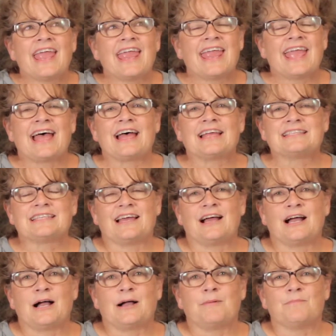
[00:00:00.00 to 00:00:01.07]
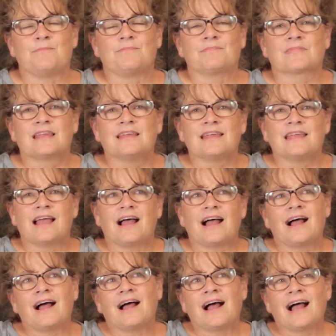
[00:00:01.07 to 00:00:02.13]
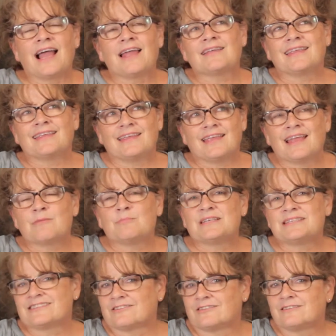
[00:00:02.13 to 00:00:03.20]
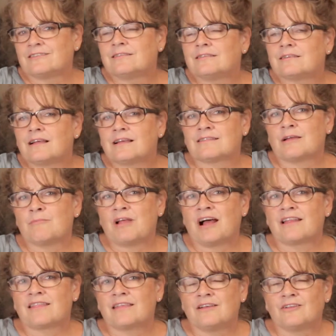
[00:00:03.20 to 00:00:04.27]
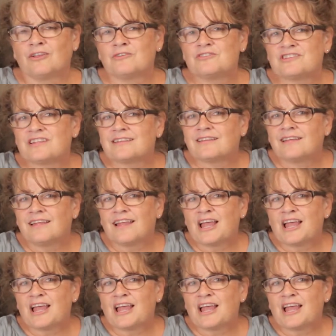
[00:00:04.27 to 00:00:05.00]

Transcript: And um, I can't be certain because I'm not a theologian,